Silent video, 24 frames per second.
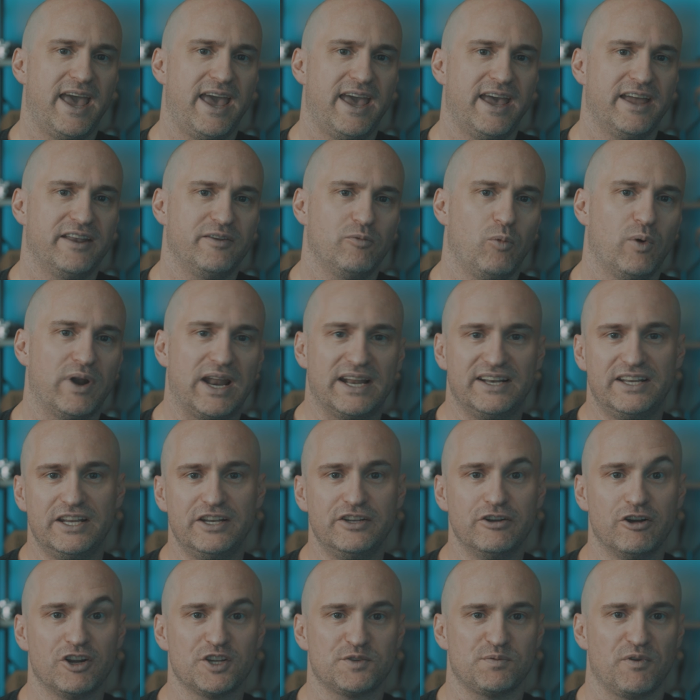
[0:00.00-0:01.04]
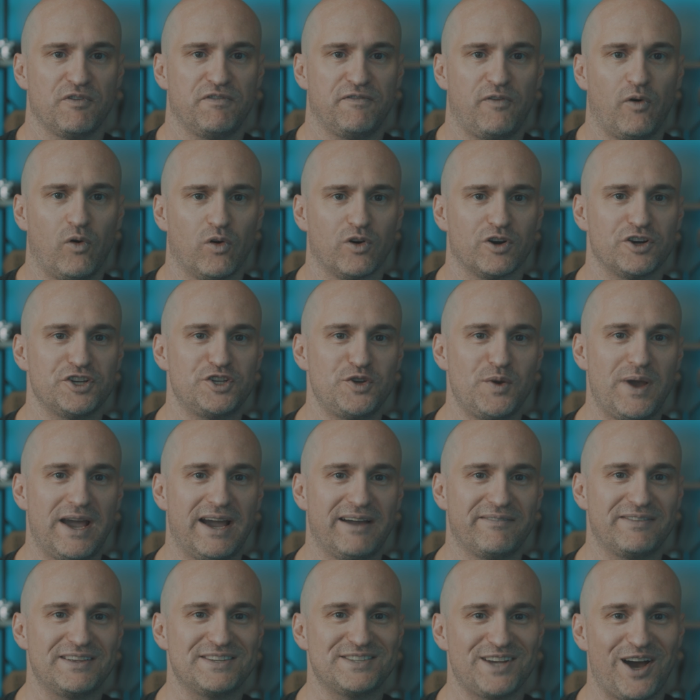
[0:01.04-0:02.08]
And what I didn't notice before is you
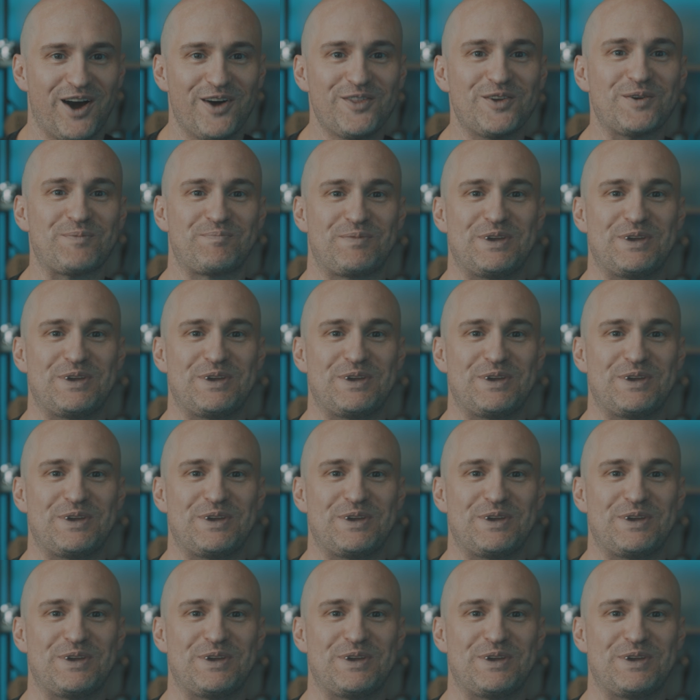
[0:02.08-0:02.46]
have these other